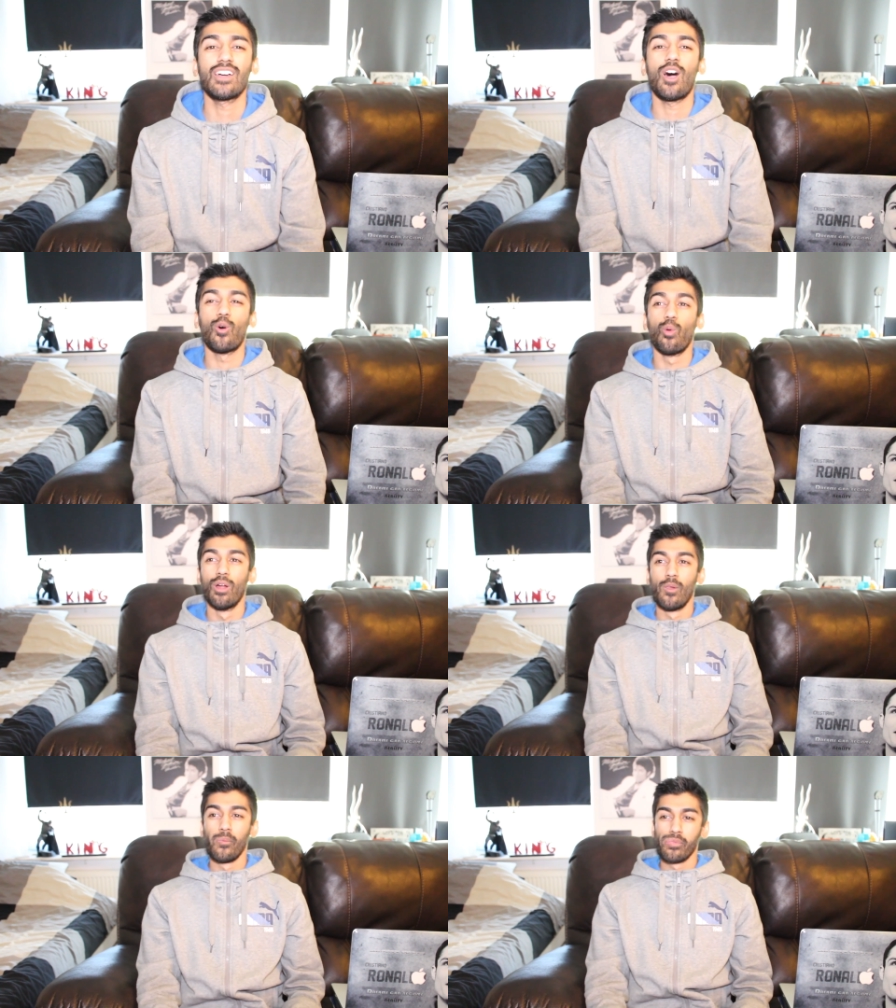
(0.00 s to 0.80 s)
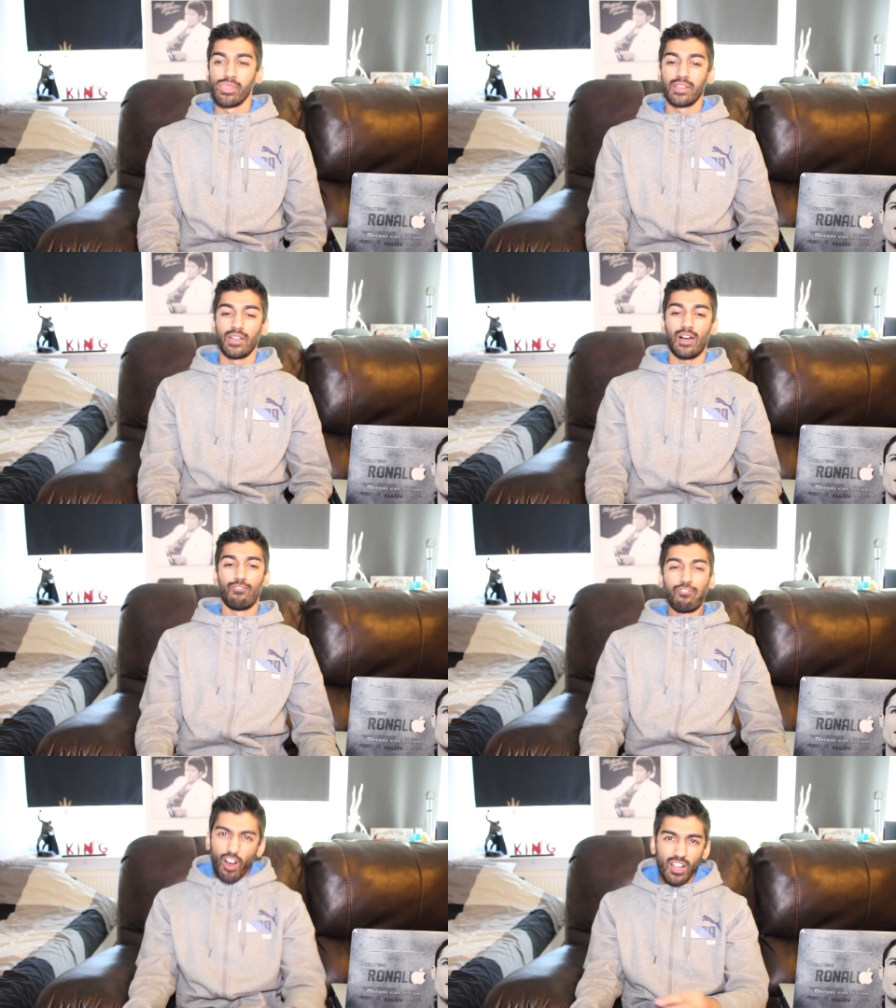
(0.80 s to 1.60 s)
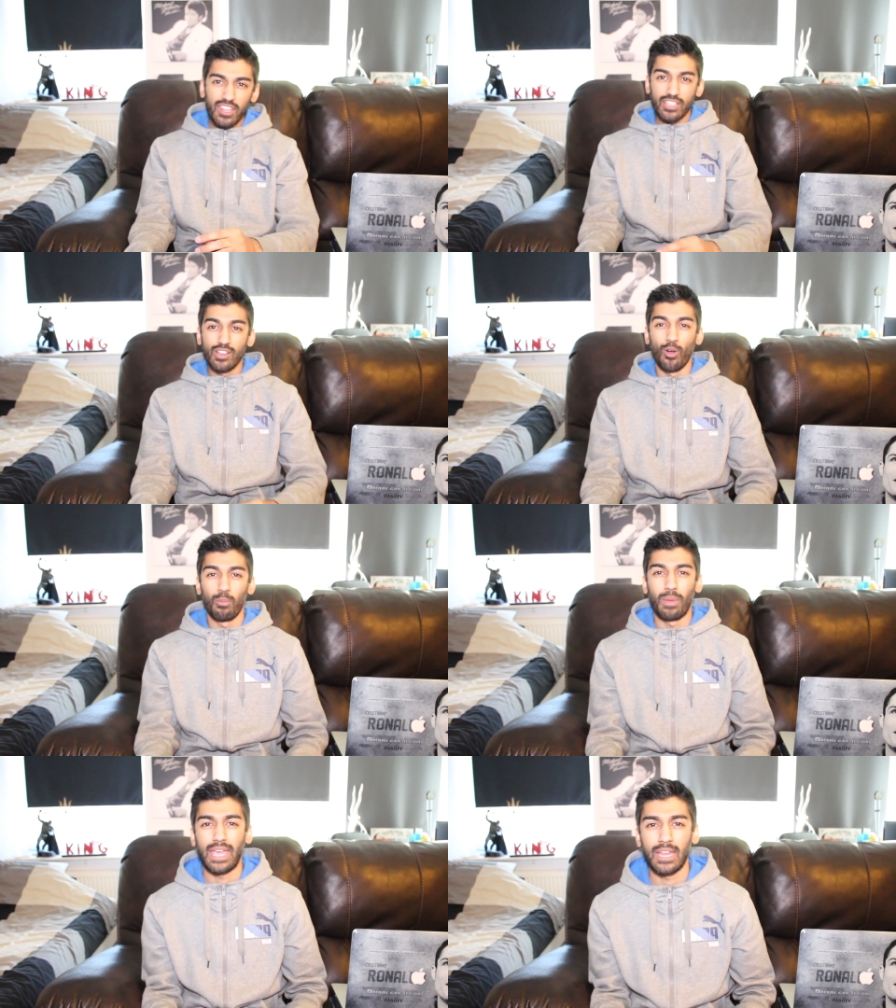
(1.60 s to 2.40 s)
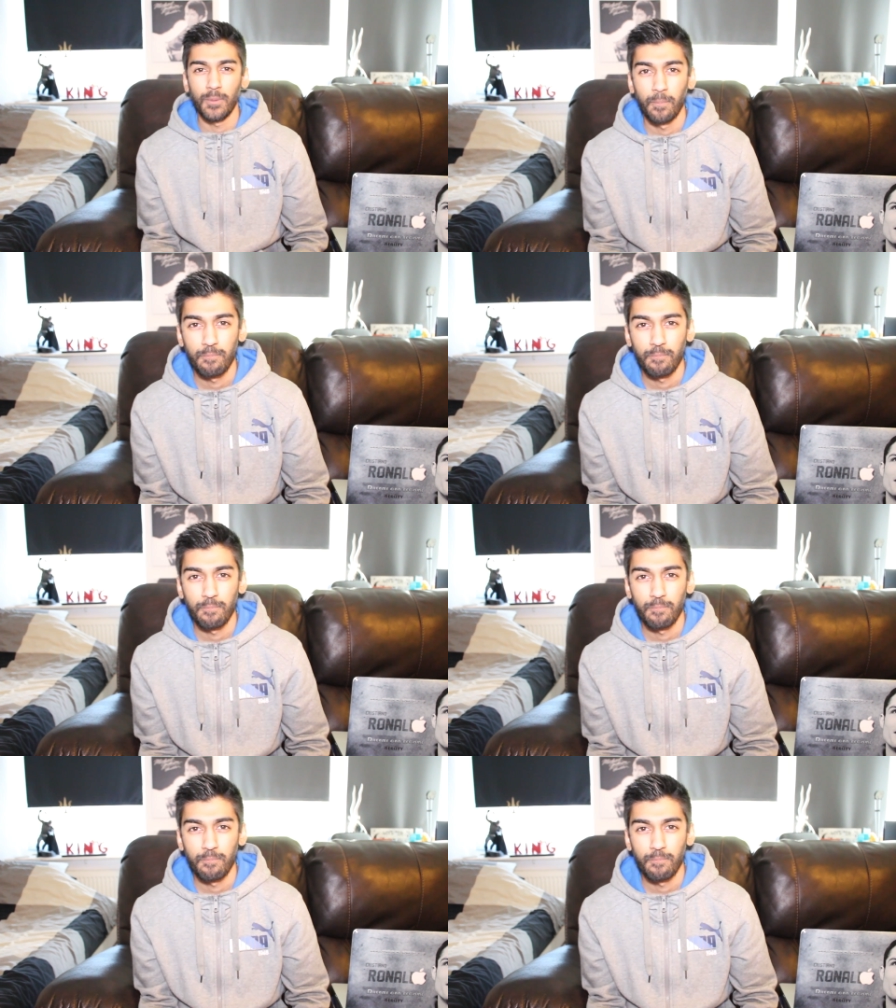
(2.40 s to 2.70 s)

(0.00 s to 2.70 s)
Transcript: goal? A volley goal, man.